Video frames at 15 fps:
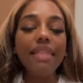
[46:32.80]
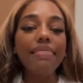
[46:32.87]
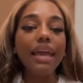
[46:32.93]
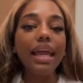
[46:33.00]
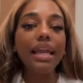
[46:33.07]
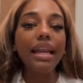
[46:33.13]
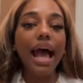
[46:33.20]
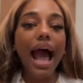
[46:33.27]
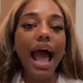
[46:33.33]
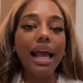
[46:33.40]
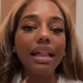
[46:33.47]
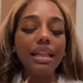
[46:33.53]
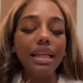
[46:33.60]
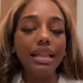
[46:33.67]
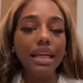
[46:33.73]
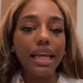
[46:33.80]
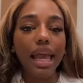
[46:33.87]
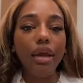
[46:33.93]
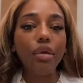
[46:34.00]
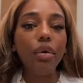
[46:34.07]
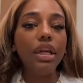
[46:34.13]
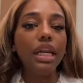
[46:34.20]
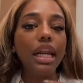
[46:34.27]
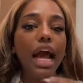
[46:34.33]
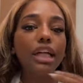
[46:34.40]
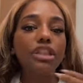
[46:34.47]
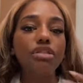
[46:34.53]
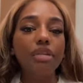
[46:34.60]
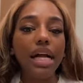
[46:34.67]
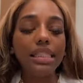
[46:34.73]
and then I clean the candle, and then
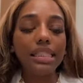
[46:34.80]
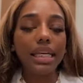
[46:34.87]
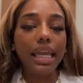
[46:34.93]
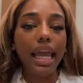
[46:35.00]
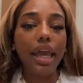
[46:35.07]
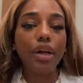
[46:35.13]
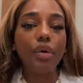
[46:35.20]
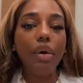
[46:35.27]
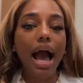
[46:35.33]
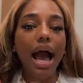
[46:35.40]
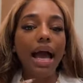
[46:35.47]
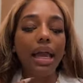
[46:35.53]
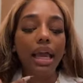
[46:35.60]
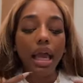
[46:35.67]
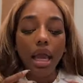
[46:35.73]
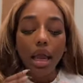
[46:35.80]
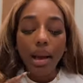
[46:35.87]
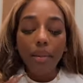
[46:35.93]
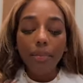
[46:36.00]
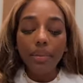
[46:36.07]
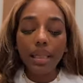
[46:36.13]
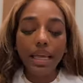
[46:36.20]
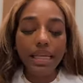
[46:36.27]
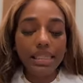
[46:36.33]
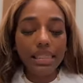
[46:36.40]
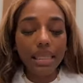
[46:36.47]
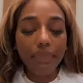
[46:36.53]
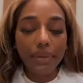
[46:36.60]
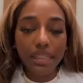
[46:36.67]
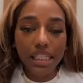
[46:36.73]
I dress the candle. I place
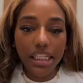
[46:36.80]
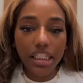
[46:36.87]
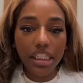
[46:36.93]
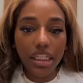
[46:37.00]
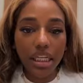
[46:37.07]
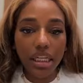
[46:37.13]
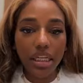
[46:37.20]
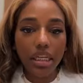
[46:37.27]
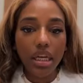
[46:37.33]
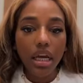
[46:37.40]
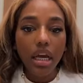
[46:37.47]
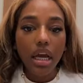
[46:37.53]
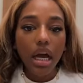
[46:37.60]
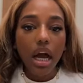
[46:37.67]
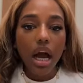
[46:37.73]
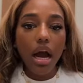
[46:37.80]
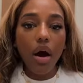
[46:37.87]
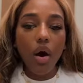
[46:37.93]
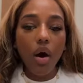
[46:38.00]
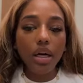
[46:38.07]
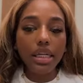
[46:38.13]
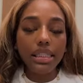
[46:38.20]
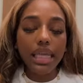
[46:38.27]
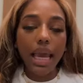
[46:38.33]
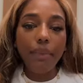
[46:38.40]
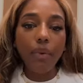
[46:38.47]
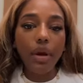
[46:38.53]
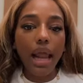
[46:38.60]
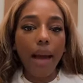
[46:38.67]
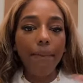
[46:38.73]
the petition on a
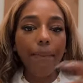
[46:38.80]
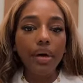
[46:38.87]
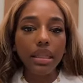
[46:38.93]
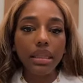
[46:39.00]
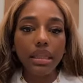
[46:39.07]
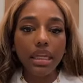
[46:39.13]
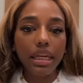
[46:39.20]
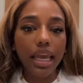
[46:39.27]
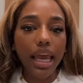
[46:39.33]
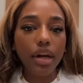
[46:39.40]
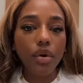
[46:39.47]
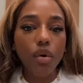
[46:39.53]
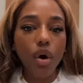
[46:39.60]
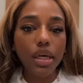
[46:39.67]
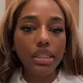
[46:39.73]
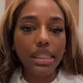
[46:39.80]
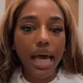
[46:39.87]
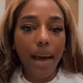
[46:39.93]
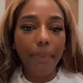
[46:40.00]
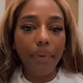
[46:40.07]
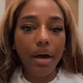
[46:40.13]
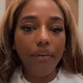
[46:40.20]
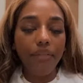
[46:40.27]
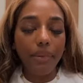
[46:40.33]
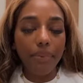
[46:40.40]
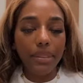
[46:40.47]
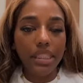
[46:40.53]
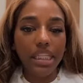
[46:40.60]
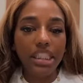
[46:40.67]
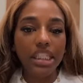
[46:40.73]
table, and I put the candle on top of the
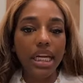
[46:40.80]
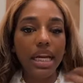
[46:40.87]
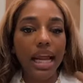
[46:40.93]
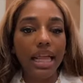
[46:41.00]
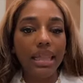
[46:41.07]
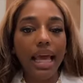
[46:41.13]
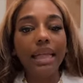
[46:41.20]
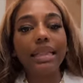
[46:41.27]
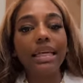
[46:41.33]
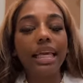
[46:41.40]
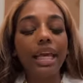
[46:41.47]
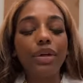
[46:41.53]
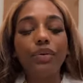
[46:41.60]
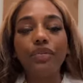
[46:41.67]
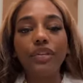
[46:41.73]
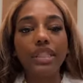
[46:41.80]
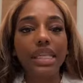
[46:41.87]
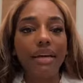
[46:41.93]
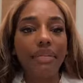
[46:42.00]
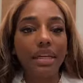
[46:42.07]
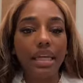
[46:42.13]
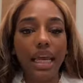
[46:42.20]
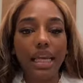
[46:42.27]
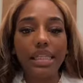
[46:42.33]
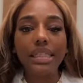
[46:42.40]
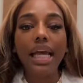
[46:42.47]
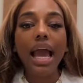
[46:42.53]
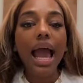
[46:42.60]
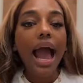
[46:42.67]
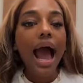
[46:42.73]
petition, and I light the candle for 7
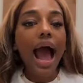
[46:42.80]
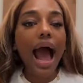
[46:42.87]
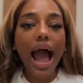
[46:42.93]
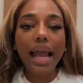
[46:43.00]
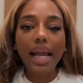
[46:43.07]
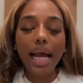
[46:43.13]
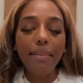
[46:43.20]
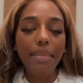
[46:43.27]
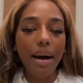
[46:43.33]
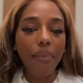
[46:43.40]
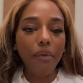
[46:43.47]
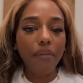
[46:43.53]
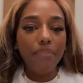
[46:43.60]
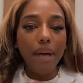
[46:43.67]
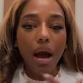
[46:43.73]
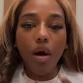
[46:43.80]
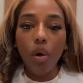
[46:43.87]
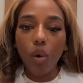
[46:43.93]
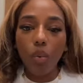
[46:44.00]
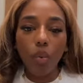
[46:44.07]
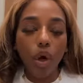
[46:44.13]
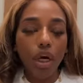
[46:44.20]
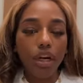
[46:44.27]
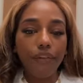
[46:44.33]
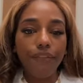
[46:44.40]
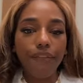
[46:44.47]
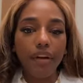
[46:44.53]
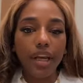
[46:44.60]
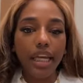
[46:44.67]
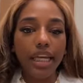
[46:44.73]
days. I come up with my own wording
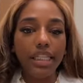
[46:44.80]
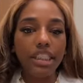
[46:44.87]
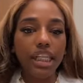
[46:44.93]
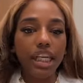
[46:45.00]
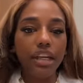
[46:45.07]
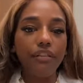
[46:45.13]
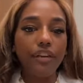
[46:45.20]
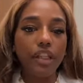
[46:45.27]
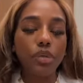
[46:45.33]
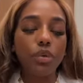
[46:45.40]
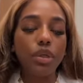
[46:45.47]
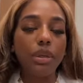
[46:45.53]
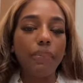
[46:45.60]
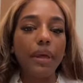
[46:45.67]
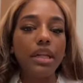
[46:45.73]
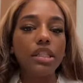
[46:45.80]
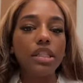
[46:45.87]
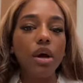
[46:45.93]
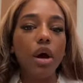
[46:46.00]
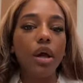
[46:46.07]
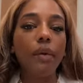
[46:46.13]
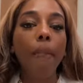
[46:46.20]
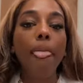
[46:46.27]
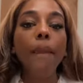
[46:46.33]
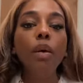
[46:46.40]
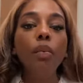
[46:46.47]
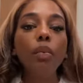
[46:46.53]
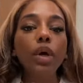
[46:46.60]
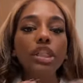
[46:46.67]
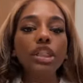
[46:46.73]
for each individual. Depending on
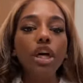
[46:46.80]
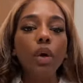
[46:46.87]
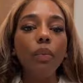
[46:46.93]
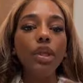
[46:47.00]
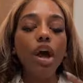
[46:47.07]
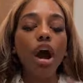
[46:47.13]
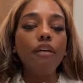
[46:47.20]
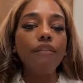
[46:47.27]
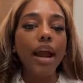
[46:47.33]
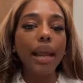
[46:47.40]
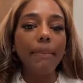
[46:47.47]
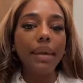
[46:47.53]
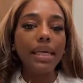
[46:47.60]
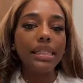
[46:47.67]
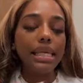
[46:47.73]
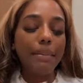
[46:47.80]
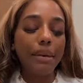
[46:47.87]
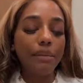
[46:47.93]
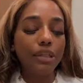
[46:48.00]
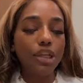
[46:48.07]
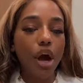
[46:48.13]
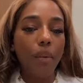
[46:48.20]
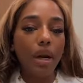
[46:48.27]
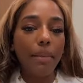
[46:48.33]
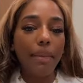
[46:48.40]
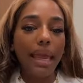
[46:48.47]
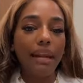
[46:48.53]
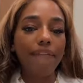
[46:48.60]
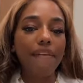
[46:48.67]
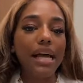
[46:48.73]
what y'all, when y'all write me and tell me what y'all want to
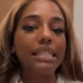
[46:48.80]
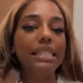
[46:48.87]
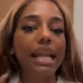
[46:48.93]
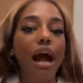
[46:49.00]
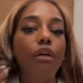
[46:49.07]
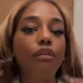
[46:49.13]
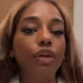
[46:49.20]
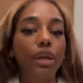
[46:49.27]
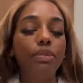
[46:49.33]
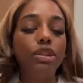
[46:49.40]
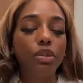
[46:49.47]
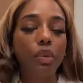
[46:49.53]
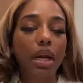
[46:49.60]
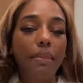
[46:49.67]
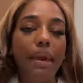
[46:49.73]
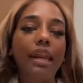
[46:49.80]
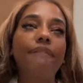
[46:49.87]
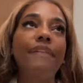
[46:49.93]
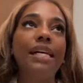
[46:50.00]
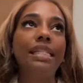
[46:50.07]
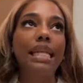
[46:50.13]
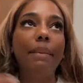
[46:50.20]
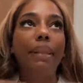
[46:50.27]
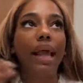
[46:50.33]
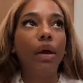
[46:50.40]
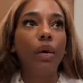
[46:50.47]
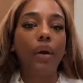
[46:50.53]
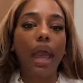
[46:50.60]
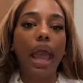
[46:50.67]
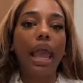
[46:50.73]
manifest, and I'll read what you want to manifest, and I'll be
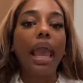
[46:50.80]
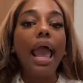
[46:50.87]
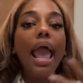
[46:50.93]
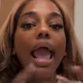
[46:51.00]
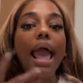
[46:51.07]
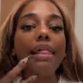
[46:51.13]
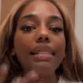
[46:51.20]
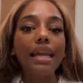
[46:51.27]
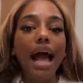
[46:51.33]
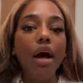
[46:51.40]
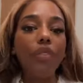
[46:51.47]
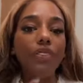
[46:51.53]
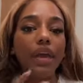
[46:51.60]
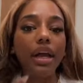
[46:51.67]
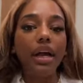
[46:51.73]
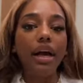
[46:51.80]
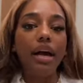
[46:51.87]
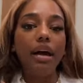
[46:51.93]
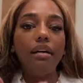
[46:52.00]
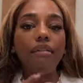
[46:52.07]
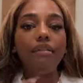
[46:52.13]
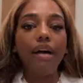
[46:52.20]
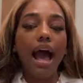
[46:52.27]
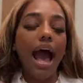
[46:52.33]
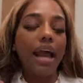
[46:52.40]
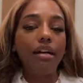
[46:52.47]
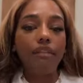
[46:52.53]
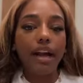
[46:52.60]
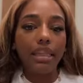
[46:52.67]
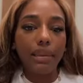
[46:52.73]
like, okay. And then I'll think of
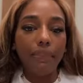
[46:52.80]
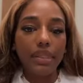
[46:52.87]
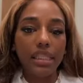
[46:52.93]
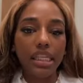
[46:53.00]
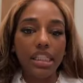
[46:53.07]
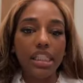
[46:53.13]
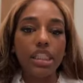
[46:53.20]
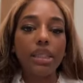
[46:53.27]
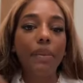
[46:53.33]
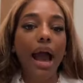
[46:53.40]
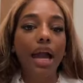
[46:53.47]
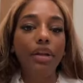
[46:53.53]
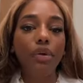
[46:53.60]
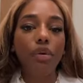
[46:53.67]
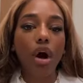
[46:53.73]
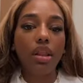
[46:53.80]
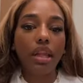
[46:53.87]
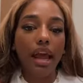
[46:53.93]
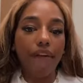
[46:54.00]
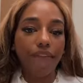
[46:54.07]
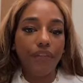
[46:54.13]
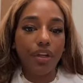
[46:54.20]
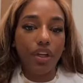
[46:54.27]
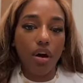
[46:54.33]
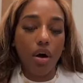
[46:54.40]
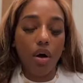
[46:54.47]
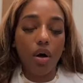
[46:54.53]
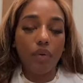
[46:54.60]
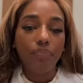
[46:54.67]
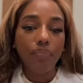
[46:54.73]
how to write the petition. So I do all of that for
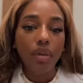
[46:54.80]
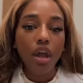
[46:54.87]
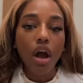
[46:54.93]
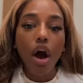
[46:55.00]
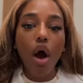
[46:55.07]
y'all.